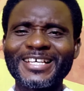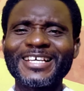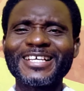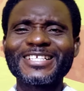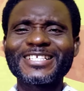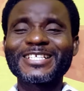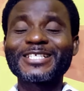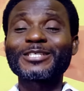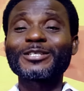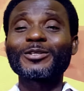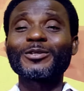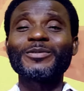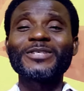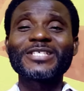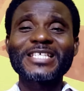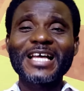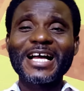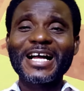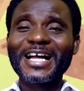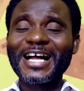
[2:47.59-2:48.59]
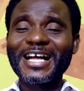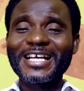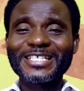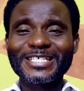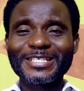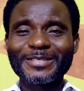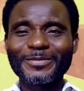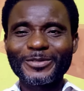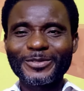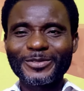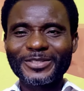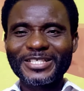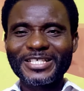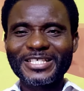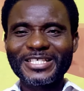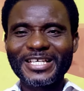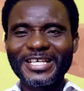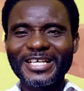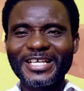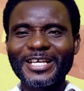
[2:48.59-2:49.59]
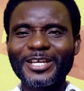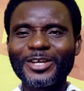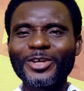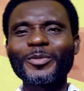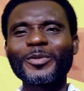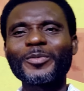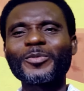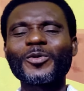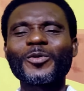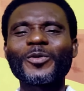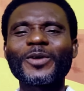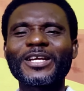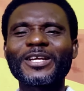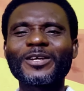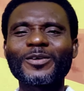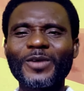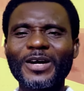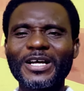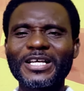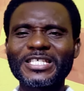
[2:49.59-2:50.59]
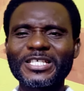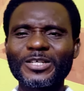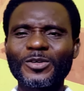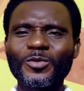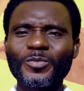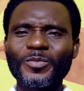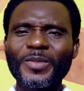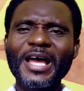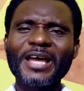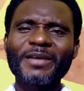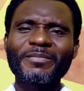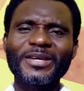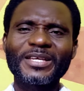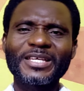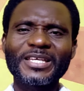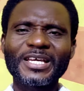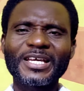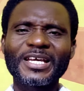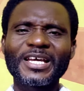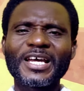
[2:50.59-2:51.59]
jesus no bizia kan asem no che say any mbi ho any kwansa we ba ebeye